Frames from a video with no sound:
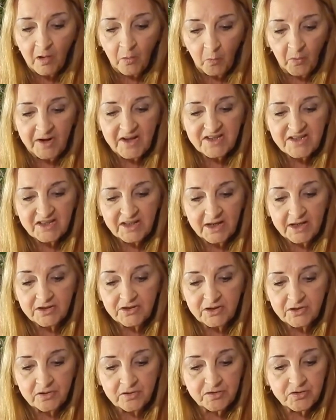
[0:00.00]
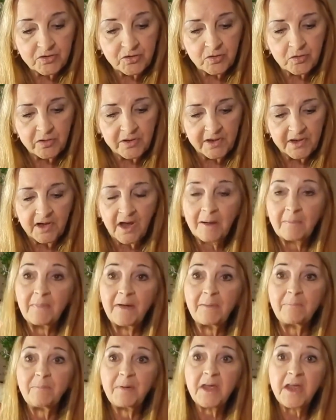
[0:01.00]
I wanted to get to the store to get
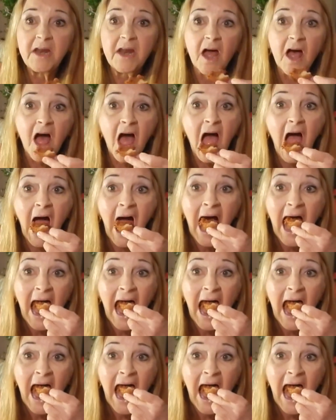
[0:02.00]
my pita